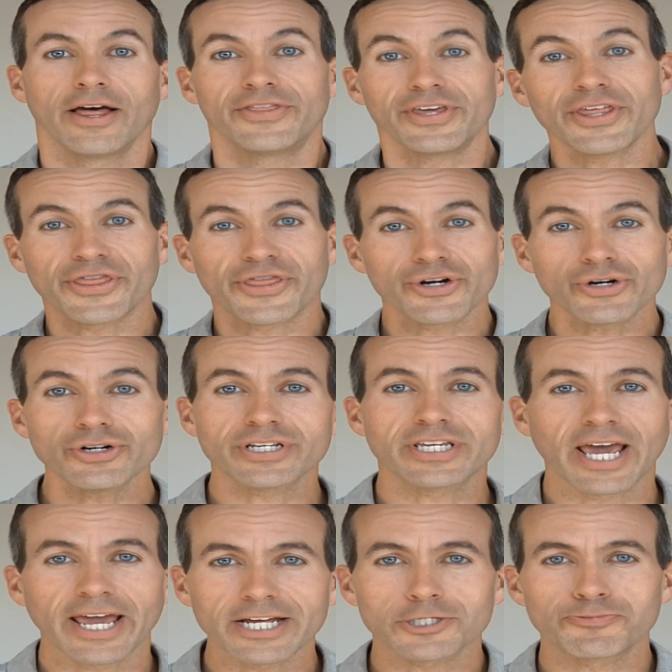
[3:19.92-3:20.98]
The third
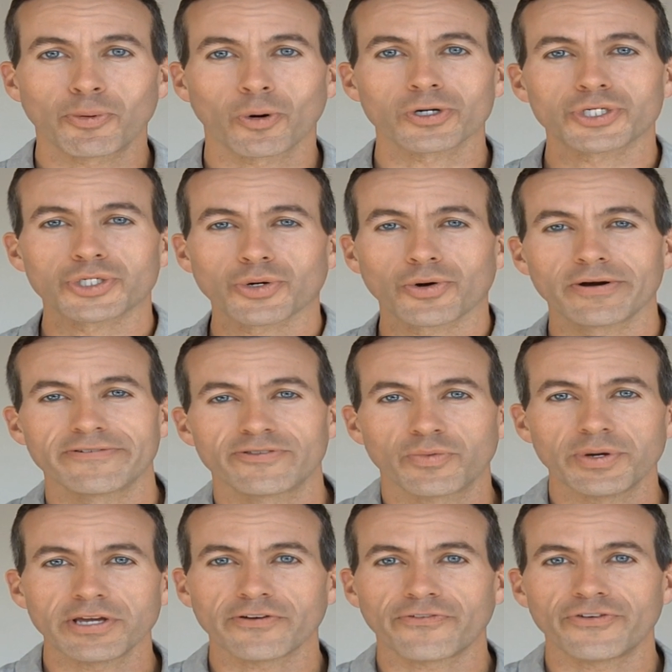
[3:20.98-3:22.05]
gayest sports story of the
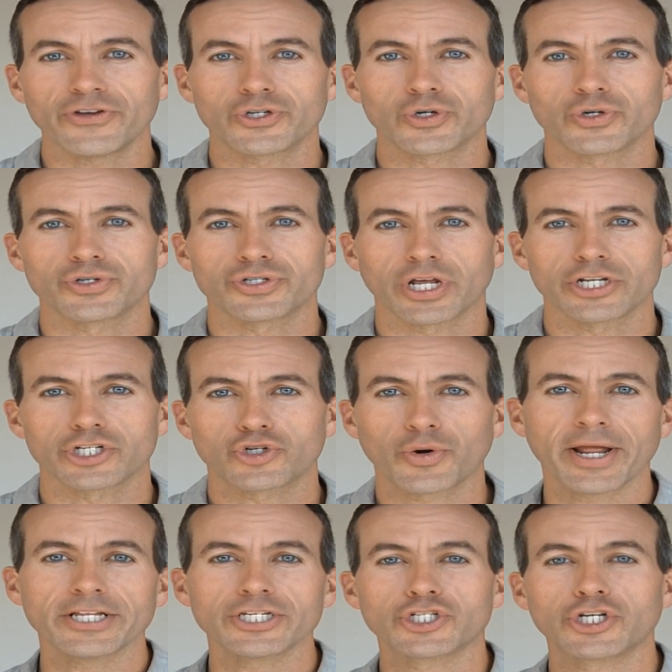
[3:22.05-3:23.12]
week features
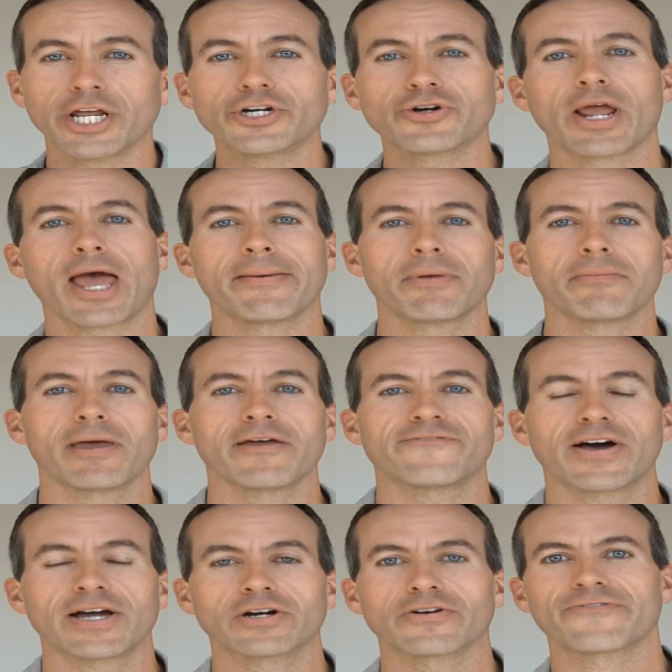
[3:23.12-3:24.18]
transgender MMA
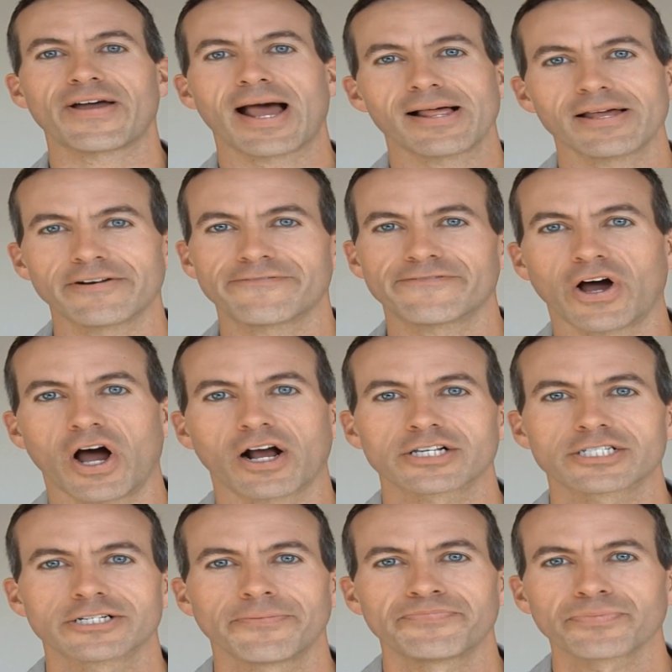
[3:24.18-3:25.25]
fighter Fallon
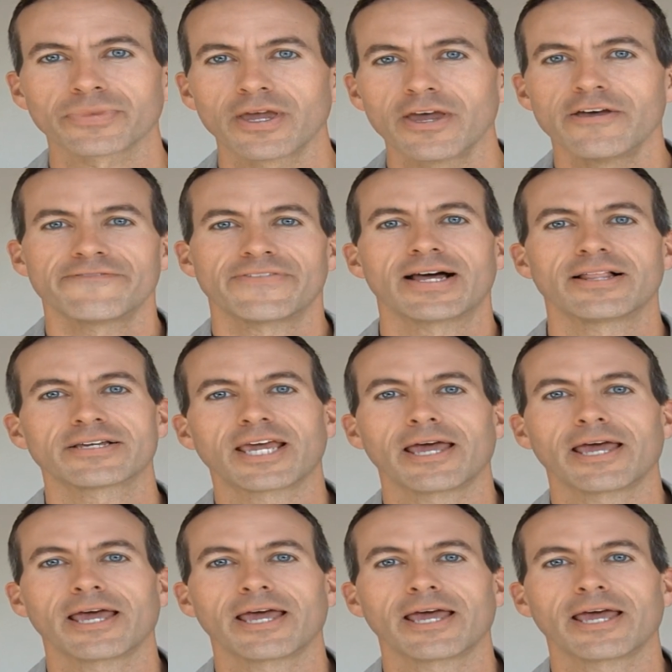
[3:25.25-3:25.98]
Fox. Fallon